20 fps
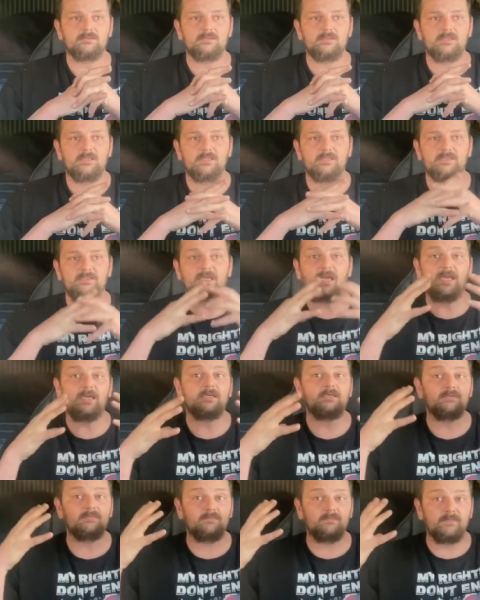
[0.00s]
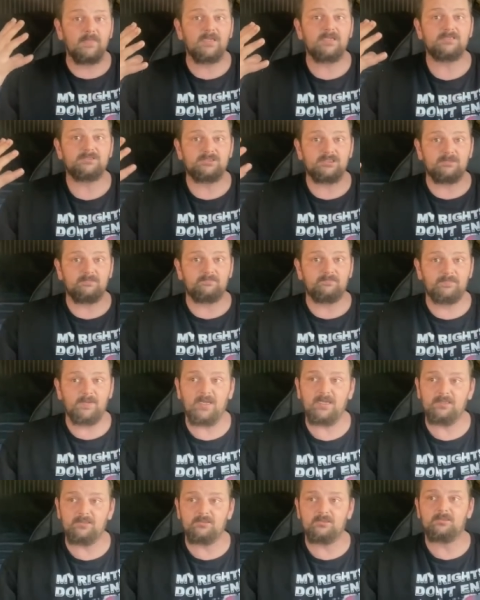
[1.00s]
that makes it
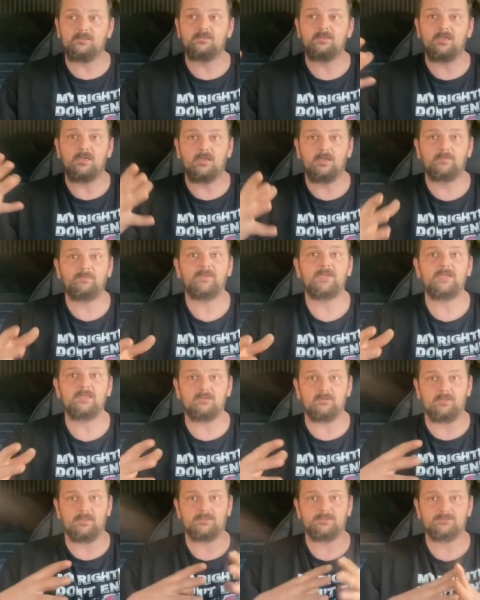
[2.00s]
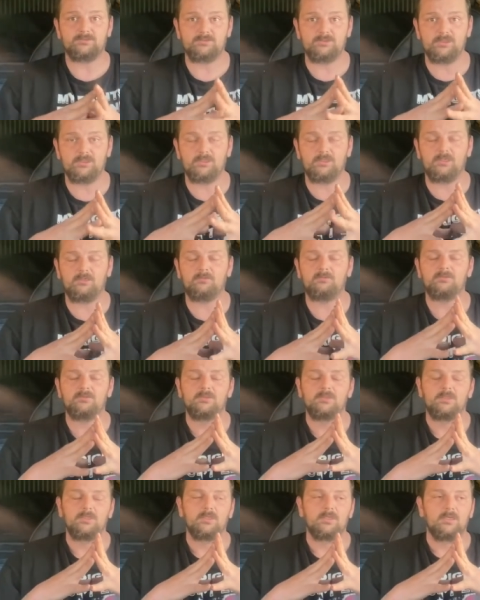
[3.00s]
better appearance, you know.
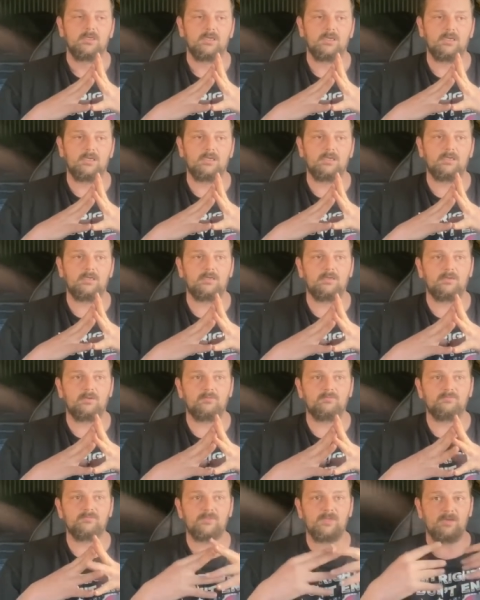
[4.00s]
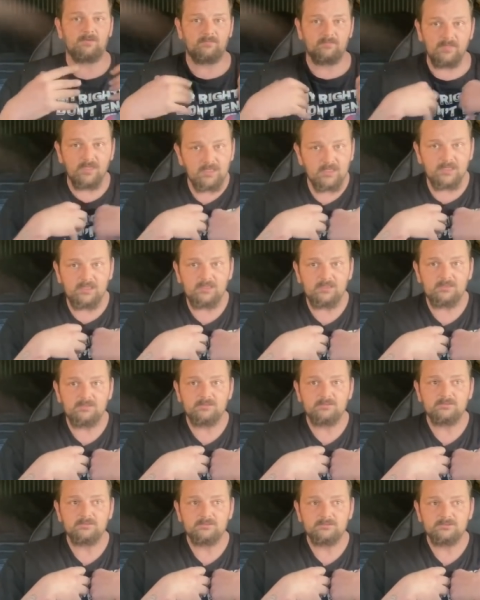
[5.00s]
Um, now me,
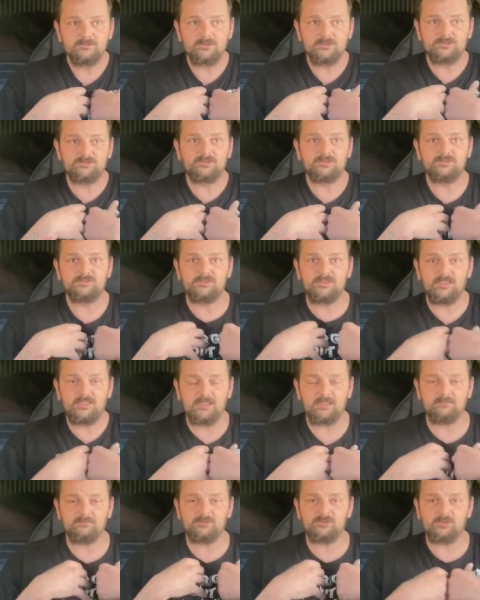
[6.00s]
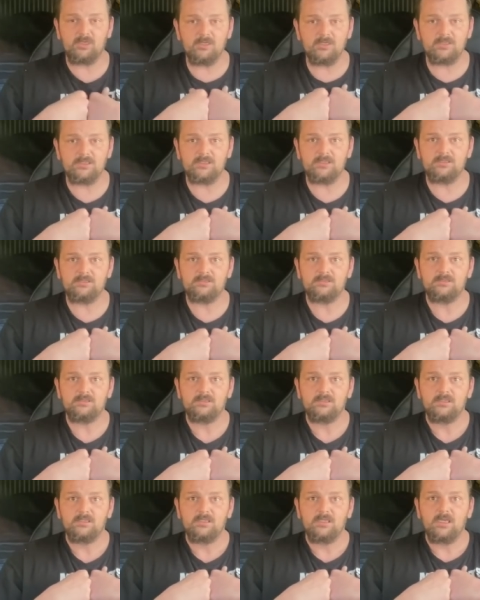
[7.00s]
just as DM trucking,
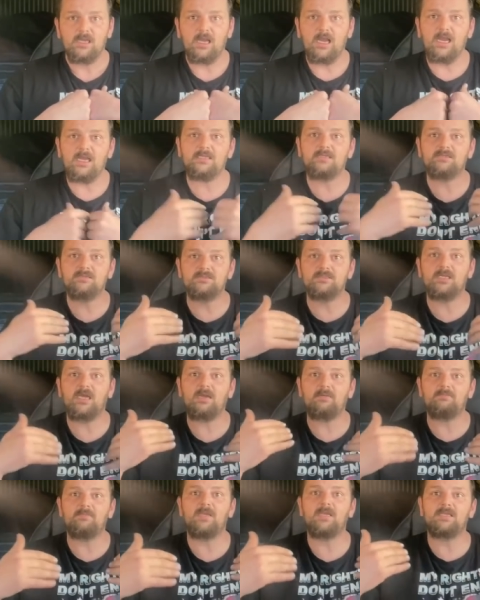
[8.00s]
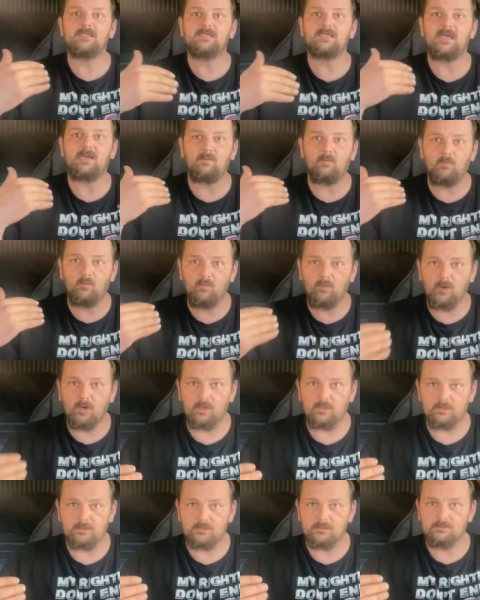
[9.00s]
I could not make that
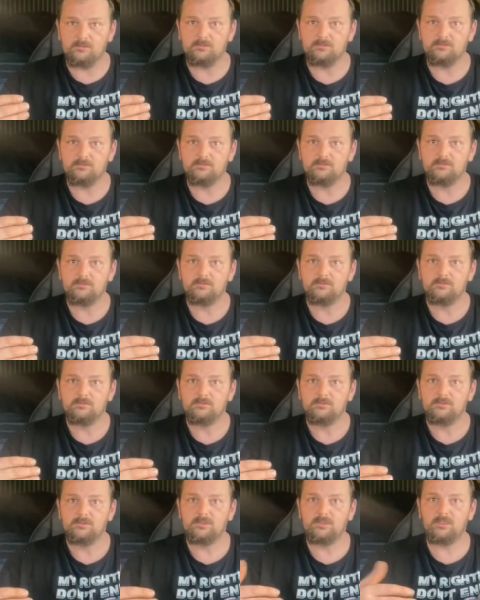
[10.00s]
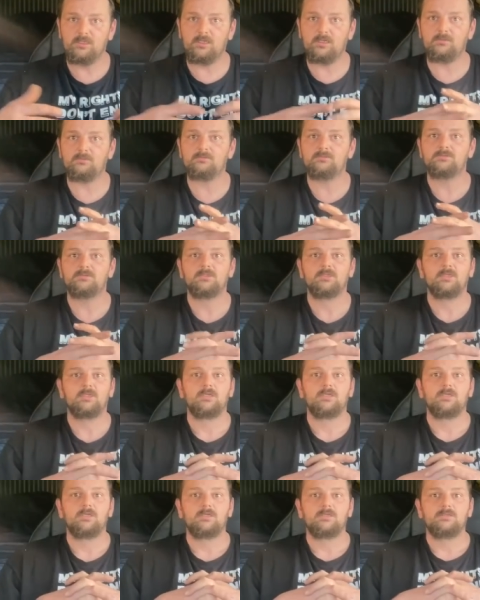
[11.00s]
work, you know?
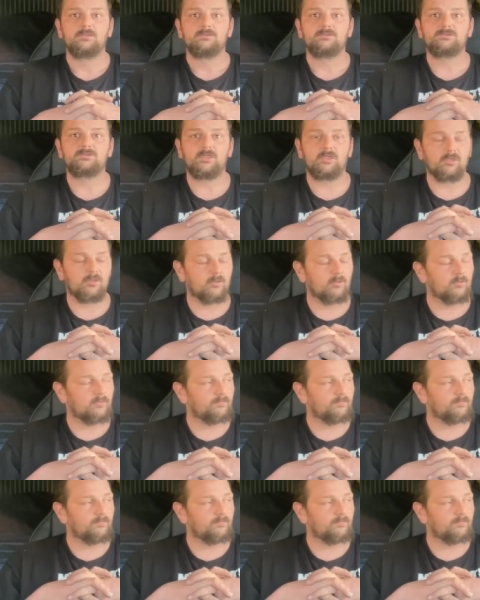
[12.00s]
So,